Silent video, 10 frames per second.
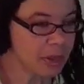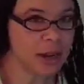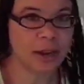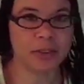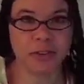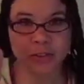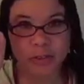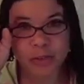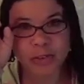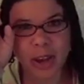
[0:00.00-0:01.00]
And the
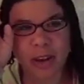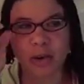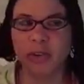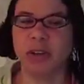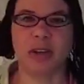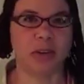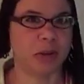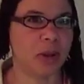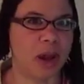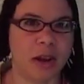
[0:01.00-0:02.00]
scissors, I always get a
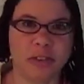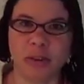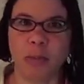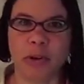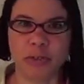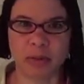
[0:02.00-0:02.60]
little knot somewhere.